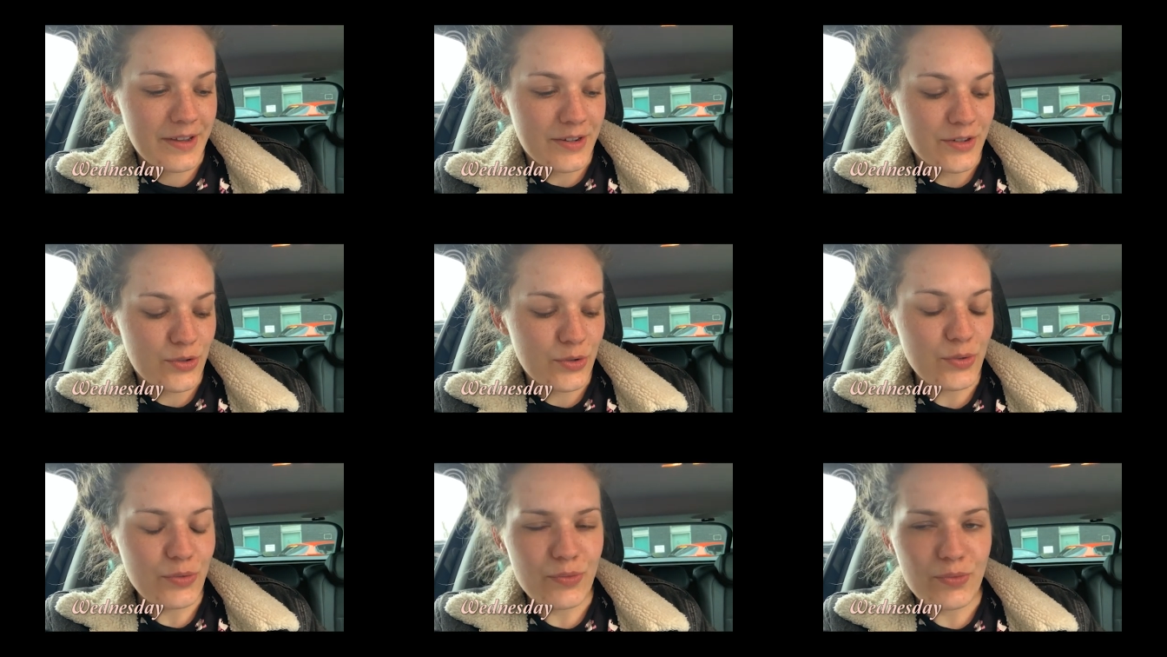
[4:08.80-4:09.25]

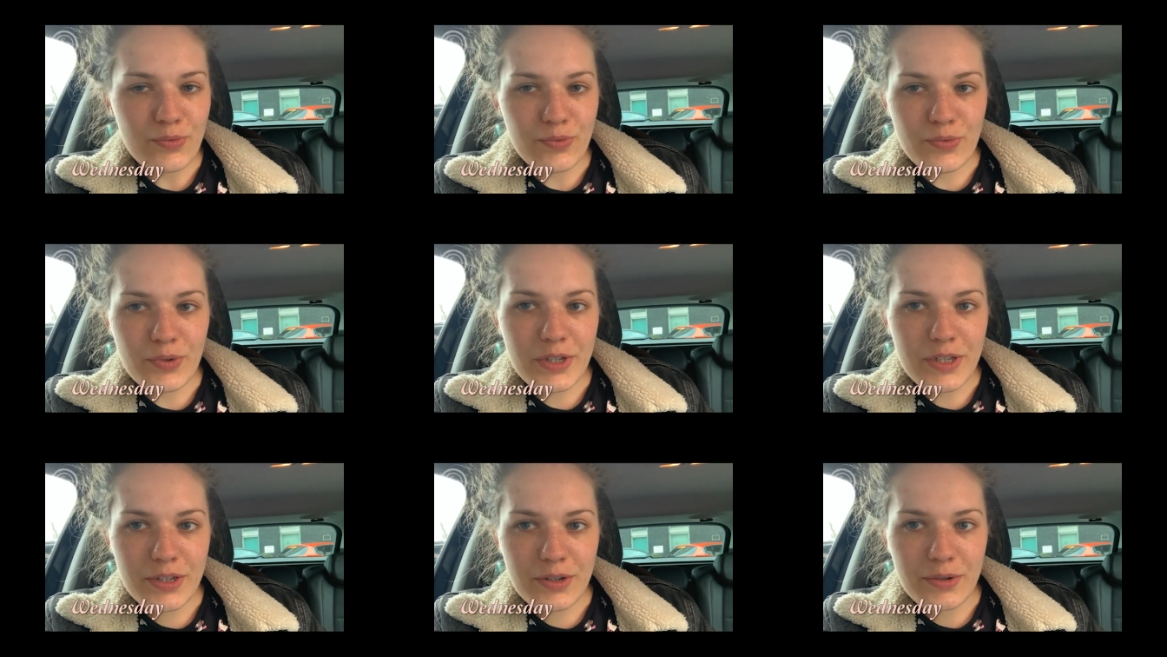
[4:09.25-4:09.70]
Don't
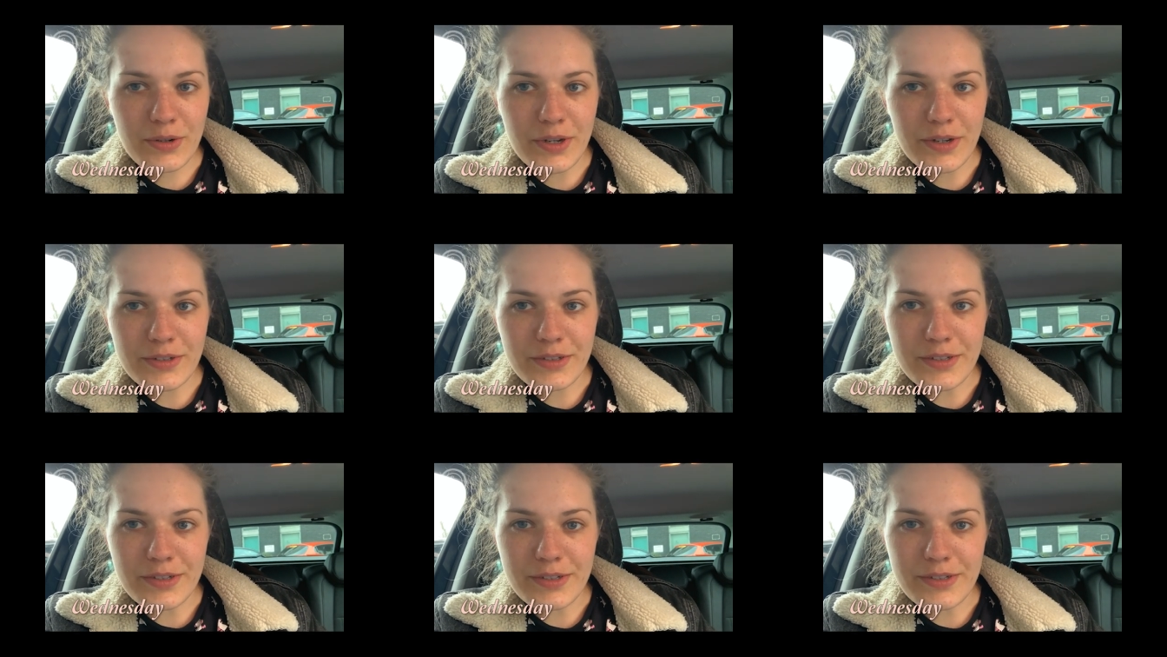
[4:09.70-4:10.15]
really know
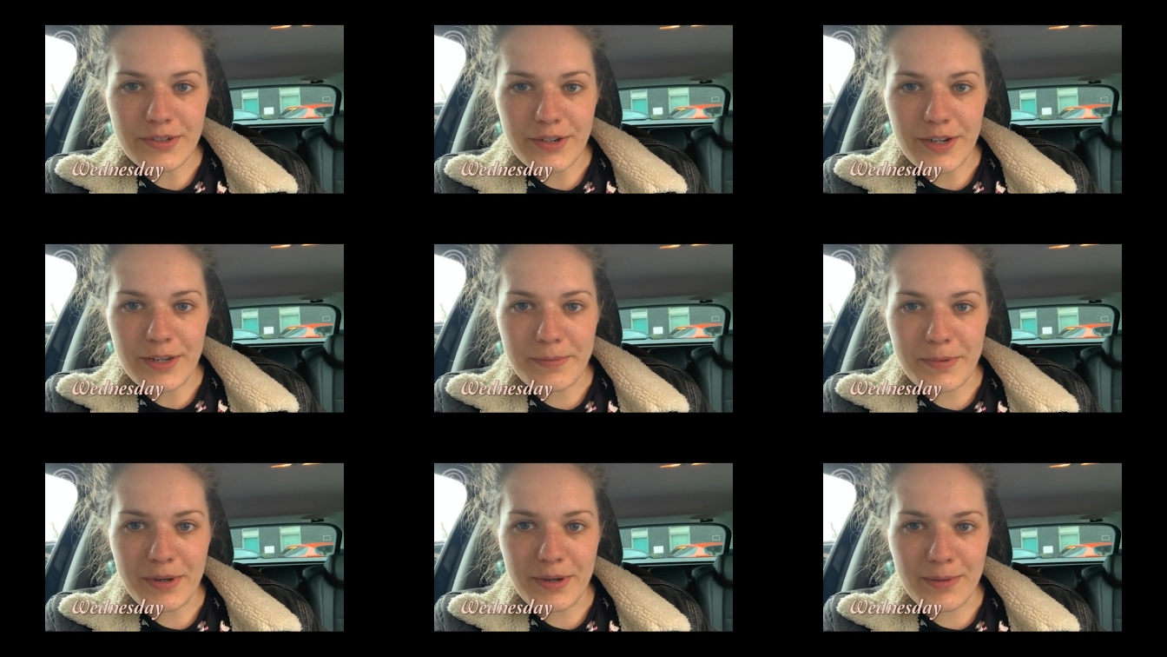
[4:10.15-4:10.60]
how to
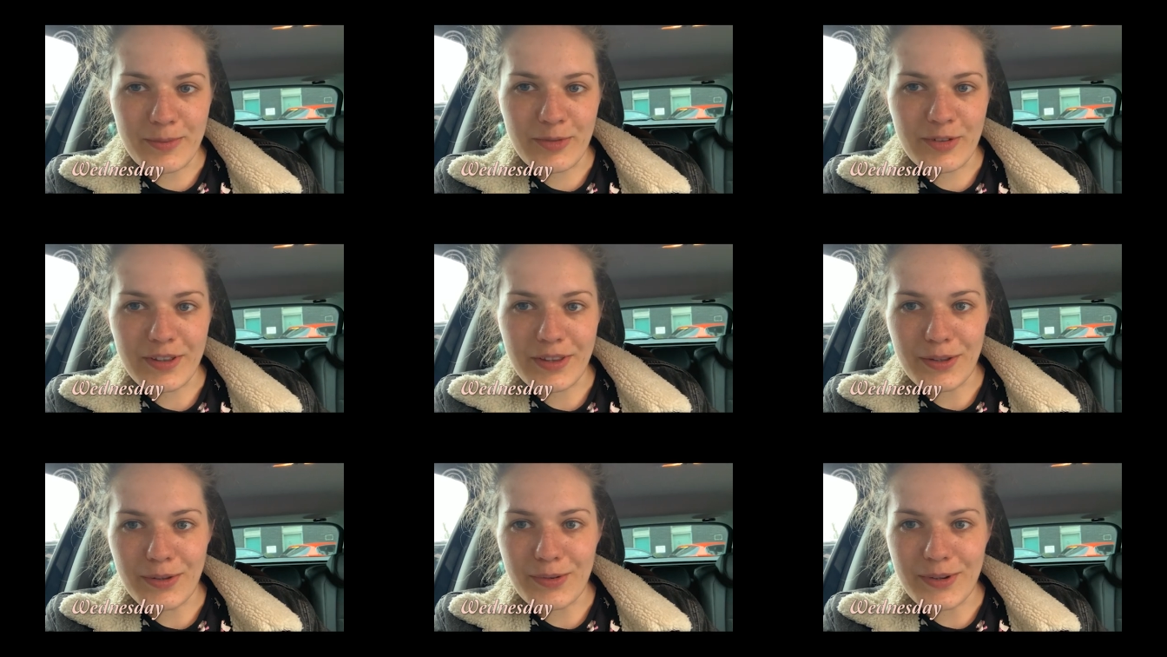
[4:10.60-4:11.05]
describe how I'm
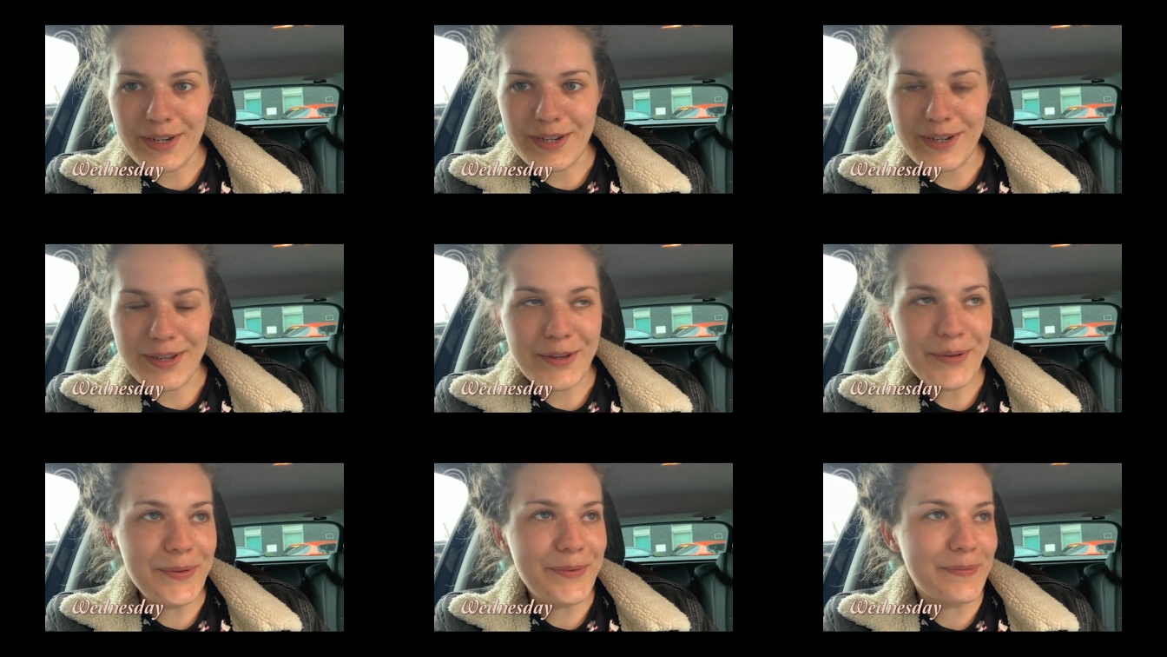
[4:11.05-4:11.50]
feeling right
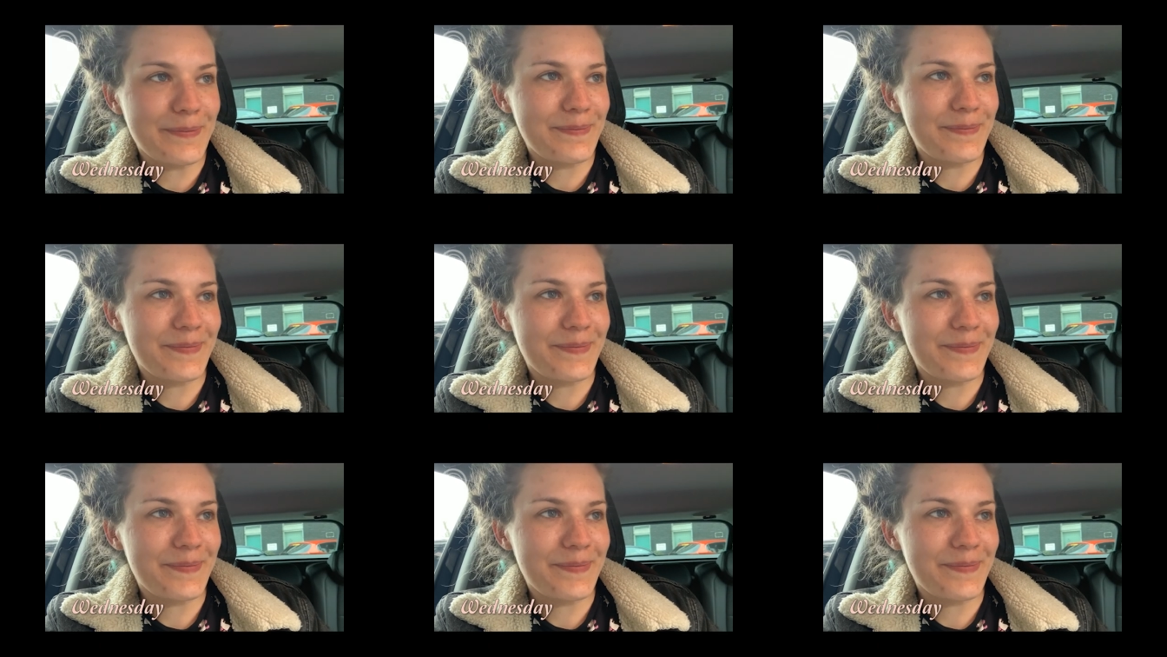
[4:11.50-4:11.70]
now.